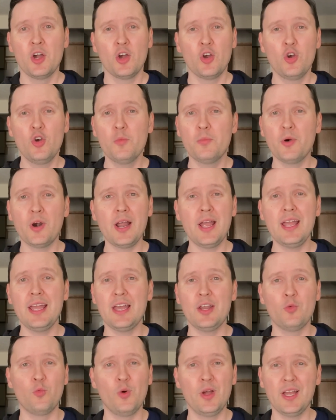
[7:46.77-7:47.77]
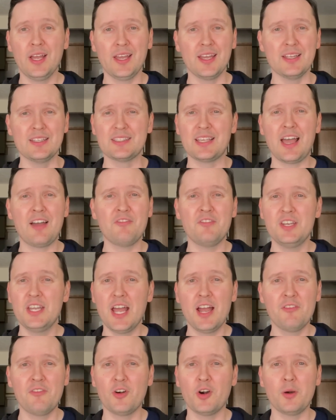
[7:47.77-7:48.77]
Oubre and Wiggins have
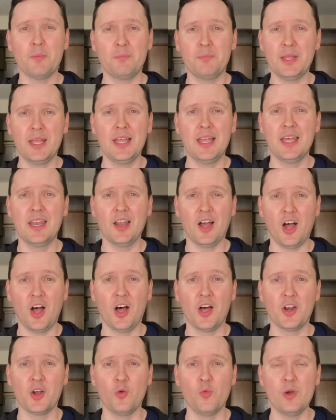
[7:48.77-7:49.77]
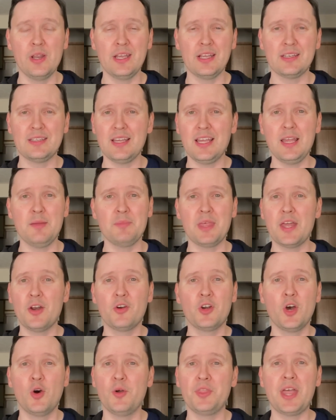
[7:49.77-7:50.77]
never been on a winning team. They
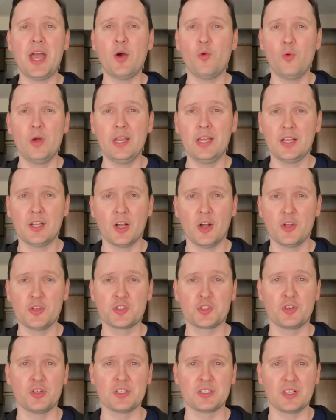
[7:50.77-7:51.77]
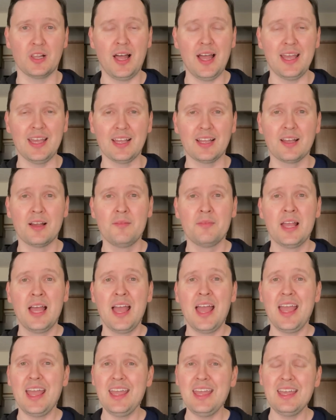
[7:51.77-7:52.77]
don't know what that winning culture is like.
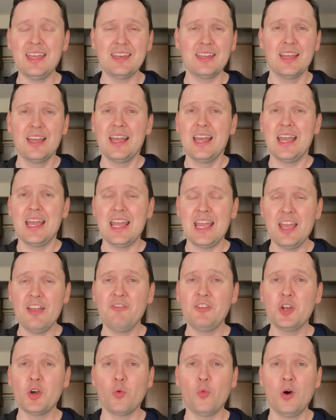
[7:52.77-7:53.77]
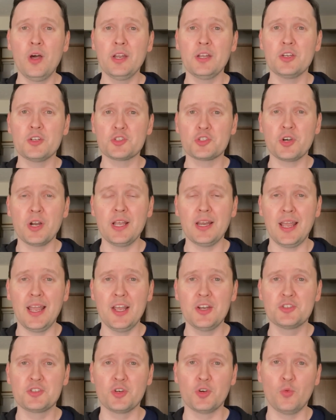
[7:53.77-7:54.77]
And if you're wanting to trade
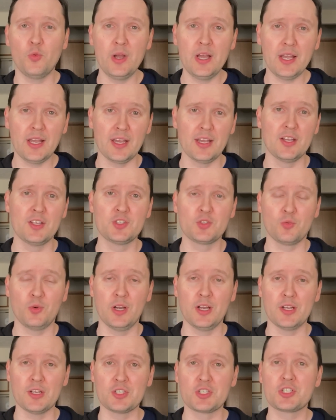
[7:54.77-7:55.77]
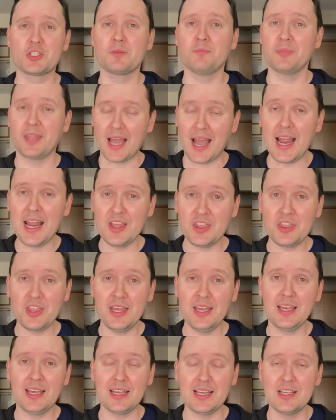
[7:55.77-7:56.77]
Andrew Wiggins, which I
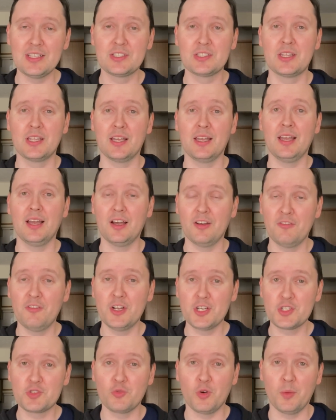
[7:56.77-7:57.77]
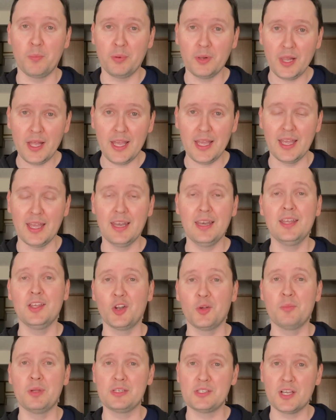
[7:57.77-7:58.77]
think is the eventual plan,
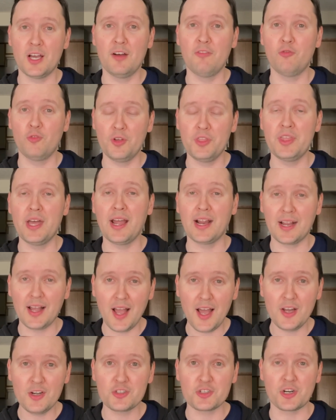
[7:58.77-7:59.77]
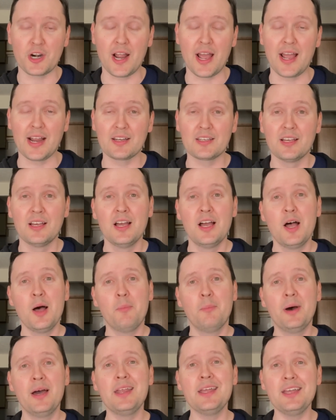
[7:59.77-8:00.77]
it'll be tough with that contract,
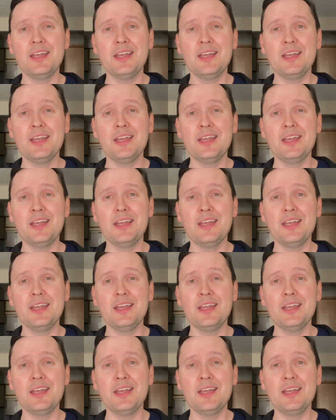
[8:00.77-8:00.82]
but